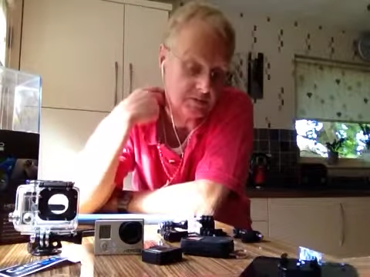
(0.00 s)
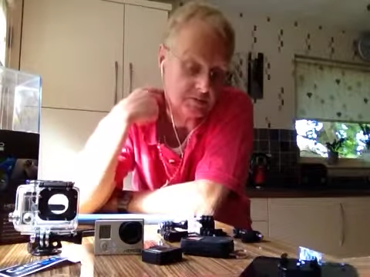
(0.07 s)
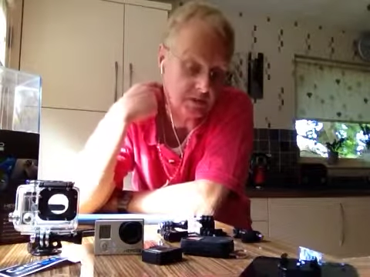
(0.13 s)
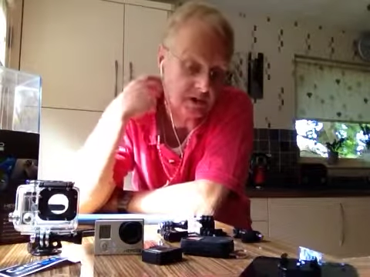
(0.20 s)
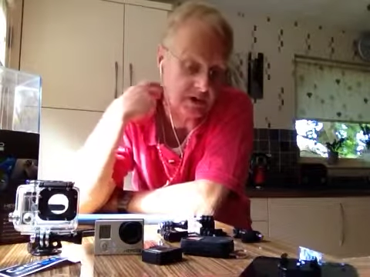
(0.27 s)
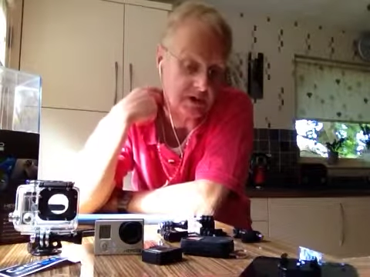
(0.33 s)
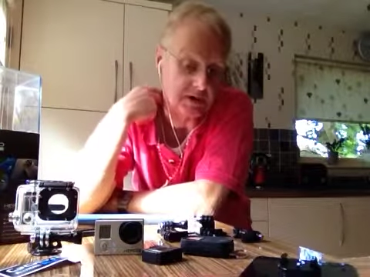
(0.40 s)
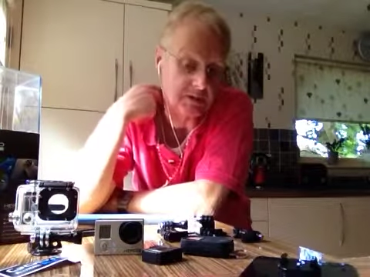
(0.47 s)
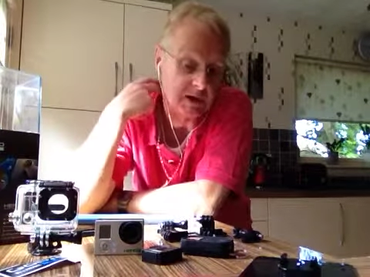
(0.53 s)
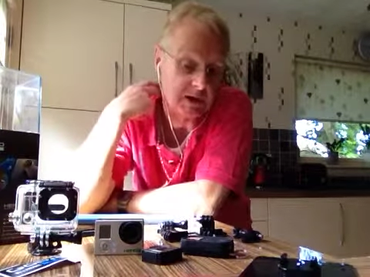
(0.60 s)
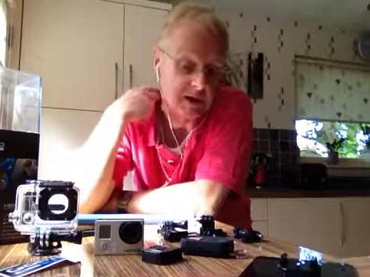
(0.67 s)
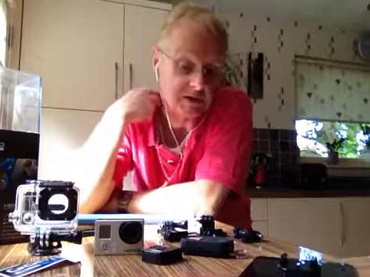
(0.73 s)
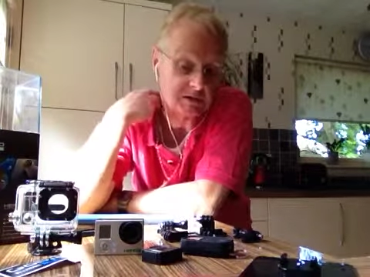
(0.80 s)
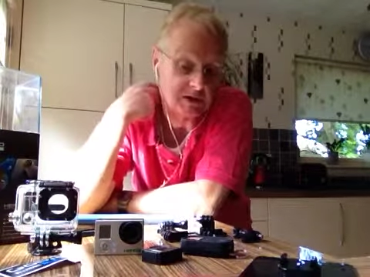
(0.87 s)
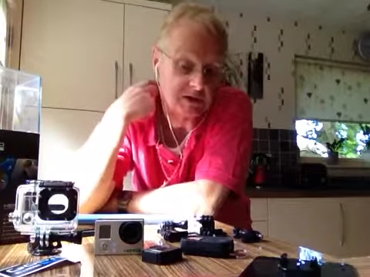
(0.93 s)
But anyway,
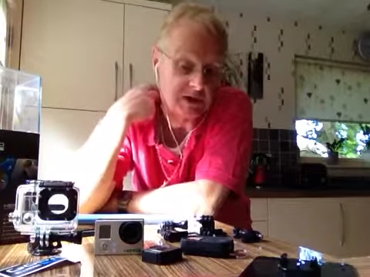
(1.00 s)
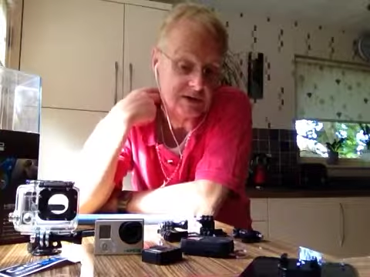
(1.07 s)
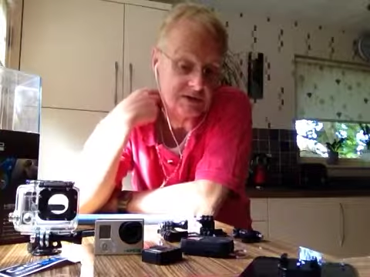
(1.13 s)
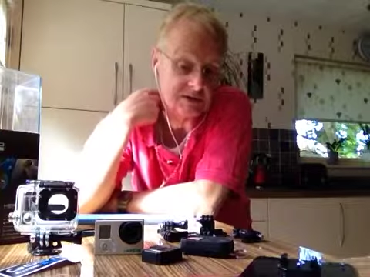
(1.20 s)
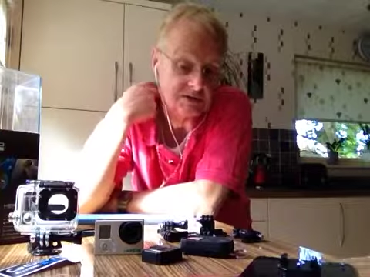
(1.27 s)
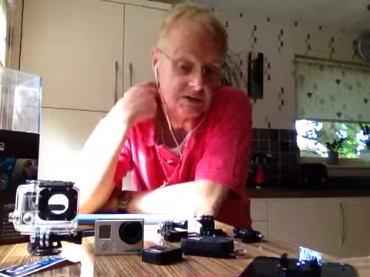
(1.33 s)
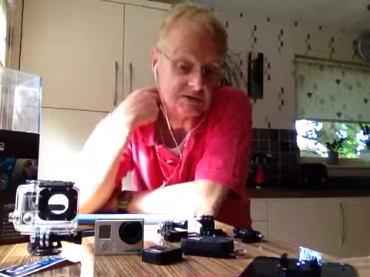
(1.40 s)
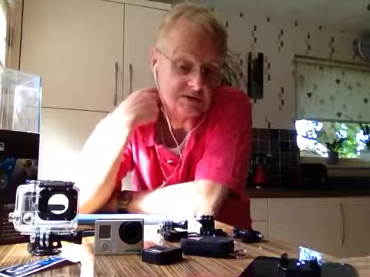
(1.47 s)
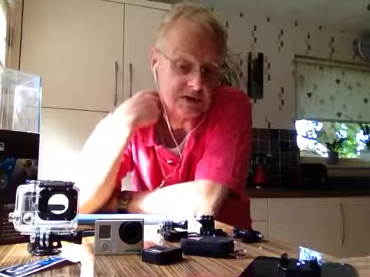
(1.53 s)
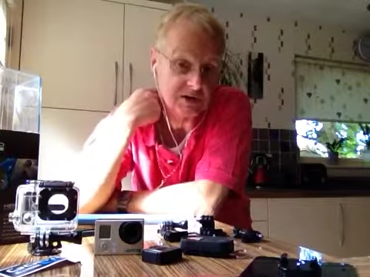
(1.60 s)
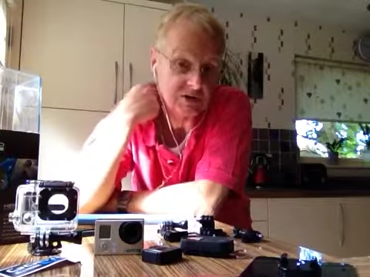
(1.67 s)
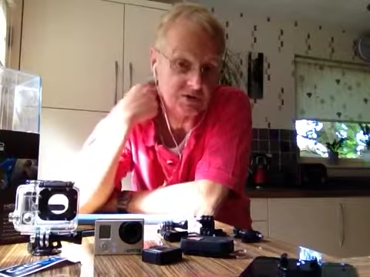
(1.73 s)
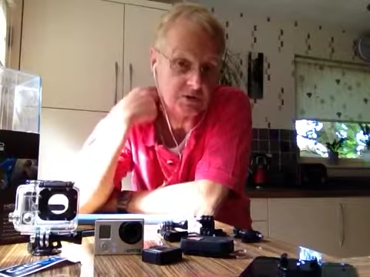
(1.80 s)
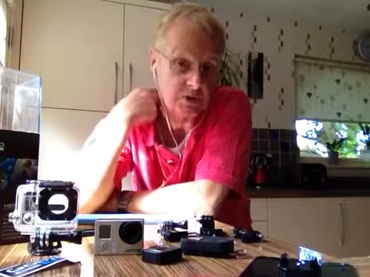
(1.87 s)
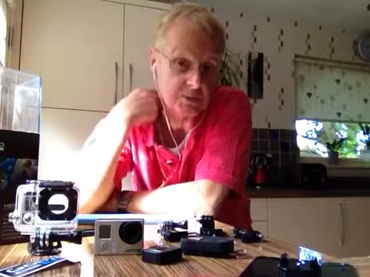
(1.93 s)
regarding your
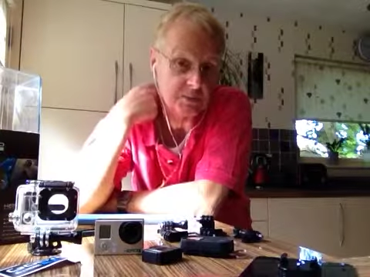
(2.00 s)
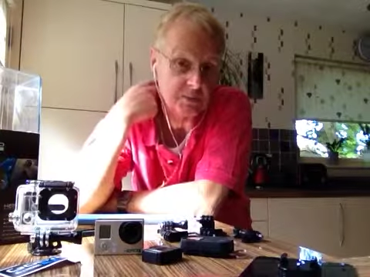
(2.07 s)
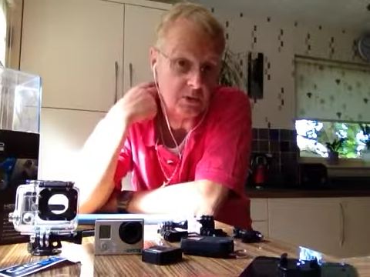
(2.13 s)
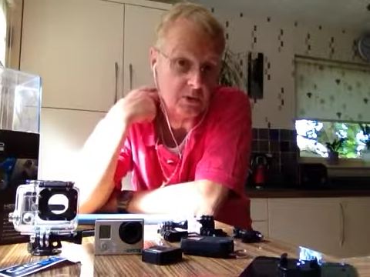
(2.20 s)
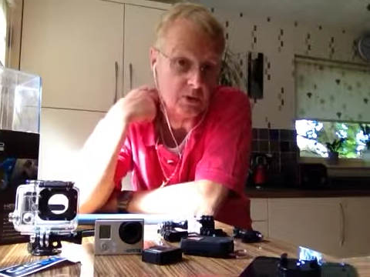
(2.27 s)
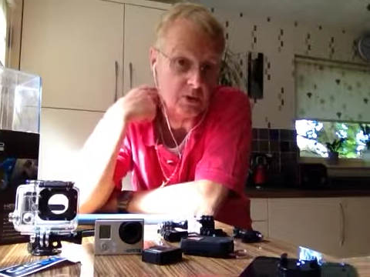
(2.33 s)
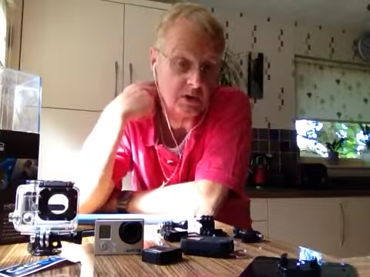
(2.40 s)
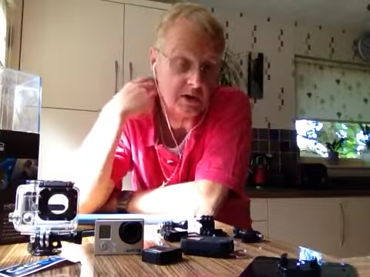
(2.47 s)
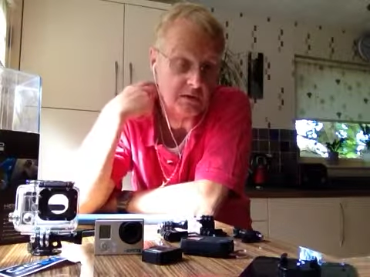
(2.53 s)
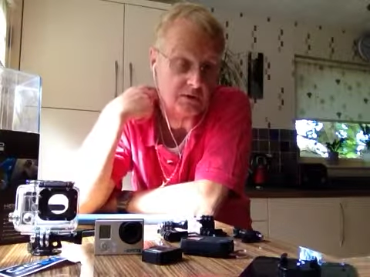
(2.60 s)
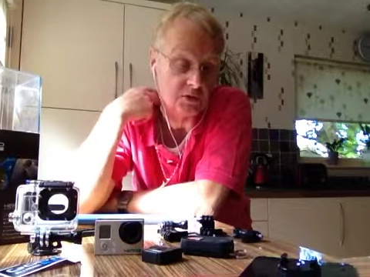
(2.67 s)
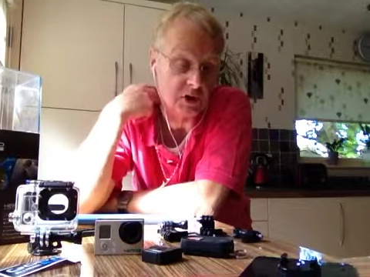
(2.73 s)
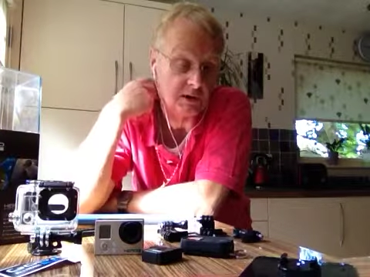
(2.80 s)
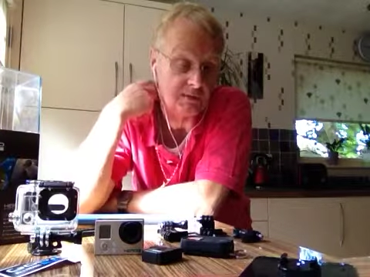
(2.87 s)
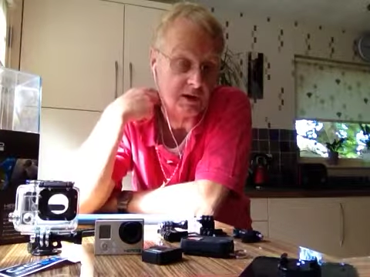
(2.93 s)
desktop, or if you
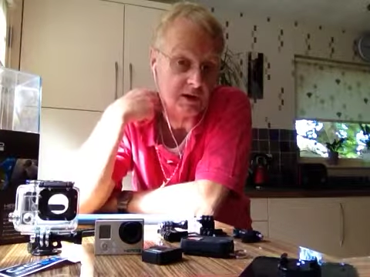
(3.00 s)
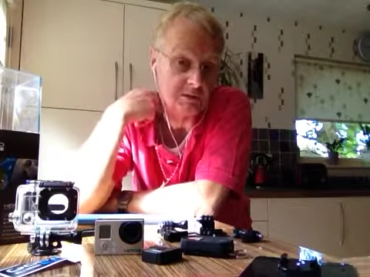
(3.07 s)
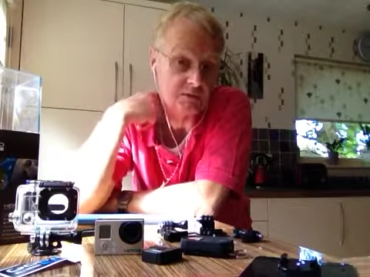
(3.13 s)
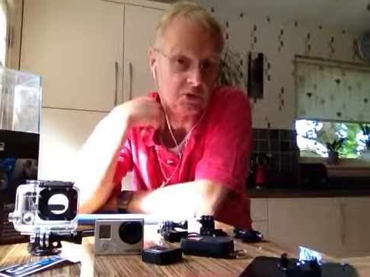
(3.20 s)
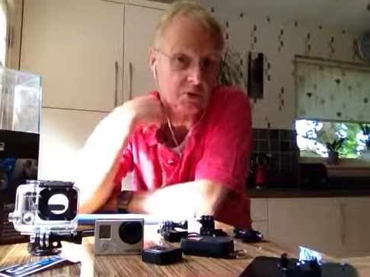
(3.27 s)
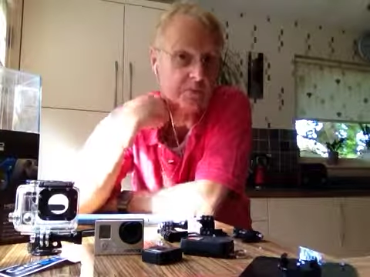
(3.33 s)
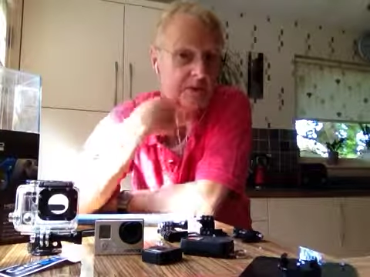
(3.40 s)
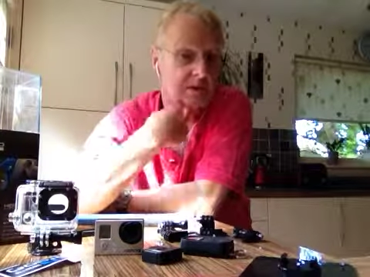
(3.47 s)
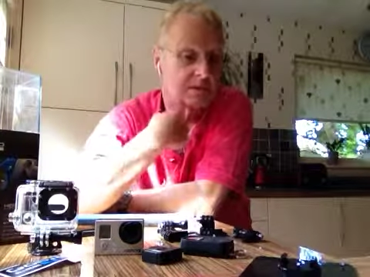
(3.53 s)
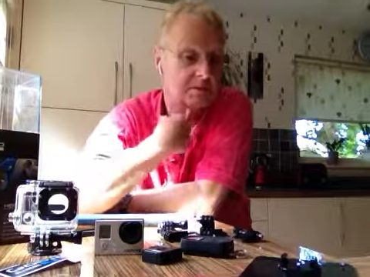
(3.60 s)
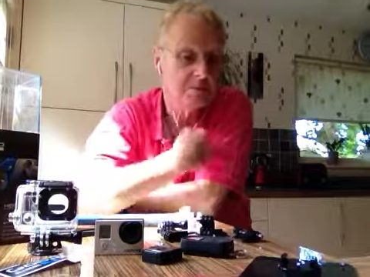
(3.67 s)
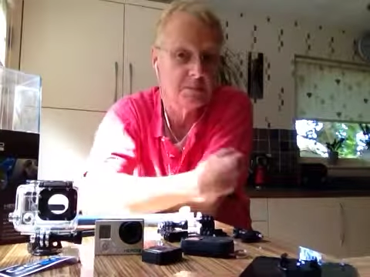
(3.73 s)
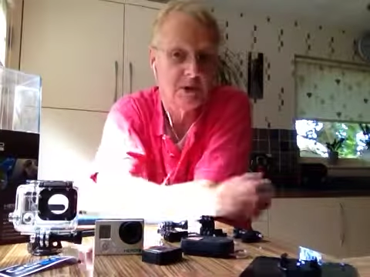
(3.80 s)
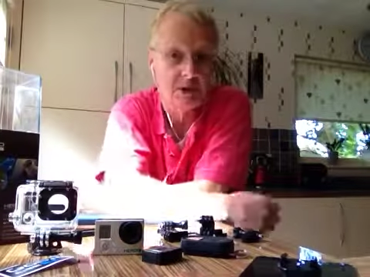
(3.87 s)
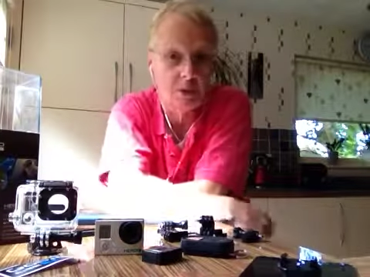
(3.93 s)
have a laptop, it
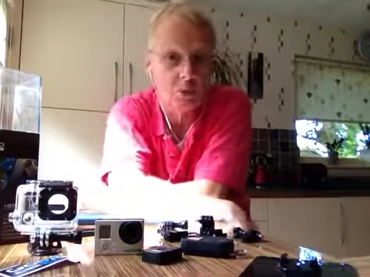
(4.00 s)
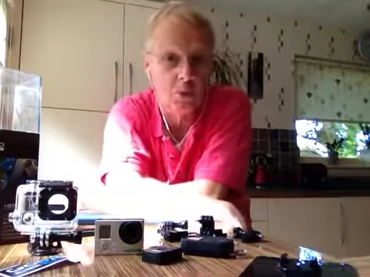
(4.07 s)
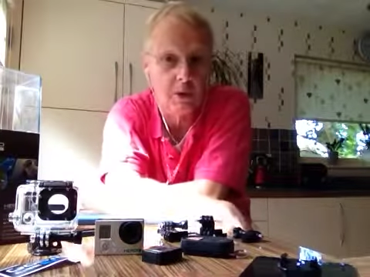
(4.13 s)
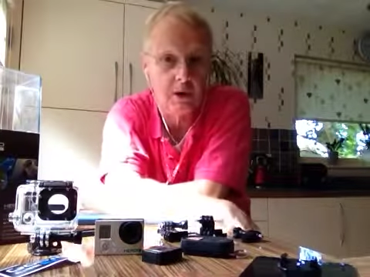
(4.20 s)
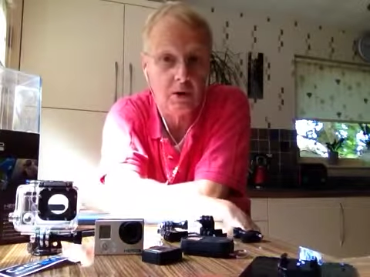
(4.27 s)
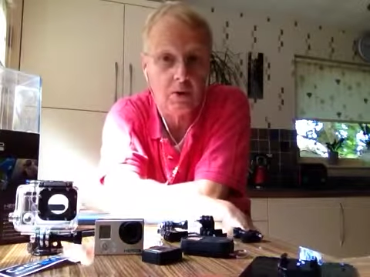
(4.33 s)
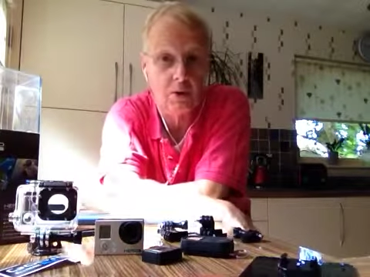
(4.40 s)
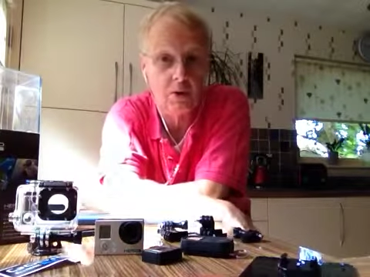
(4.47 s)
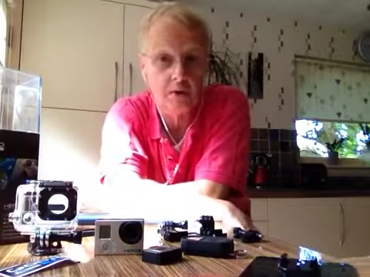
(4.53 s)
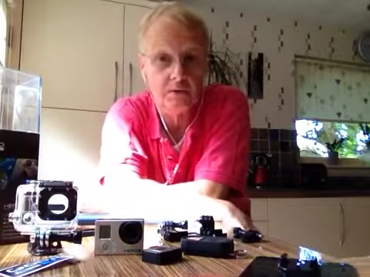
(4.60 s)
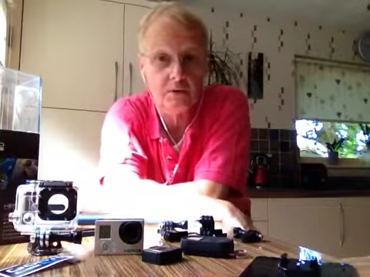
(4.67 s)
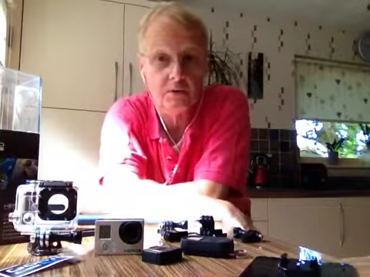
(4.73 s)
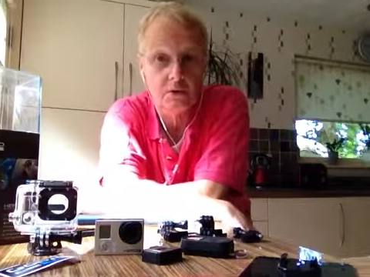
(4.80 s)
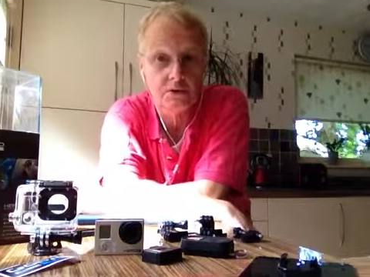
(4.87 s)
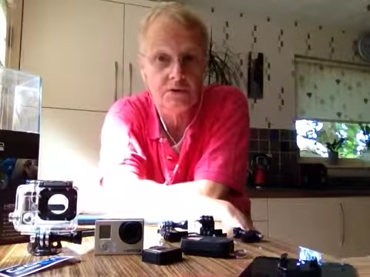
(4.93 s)
may well
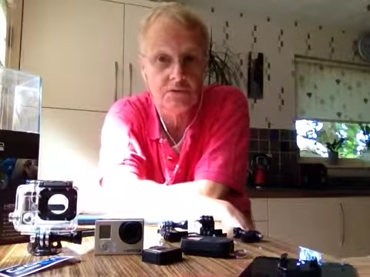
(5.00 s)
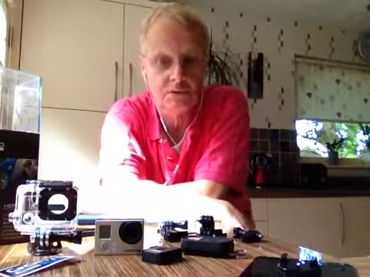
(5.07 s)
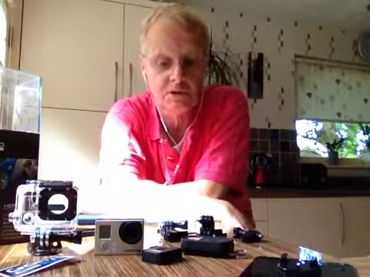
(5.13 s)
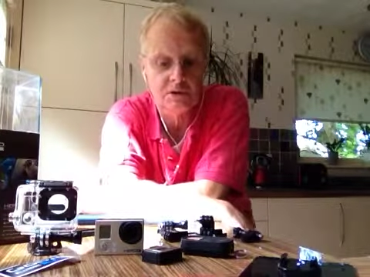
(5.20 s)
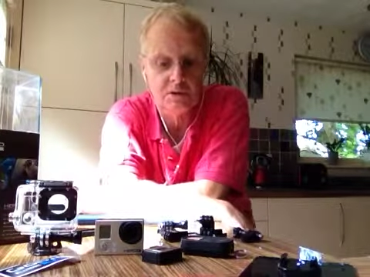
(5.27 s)
not be.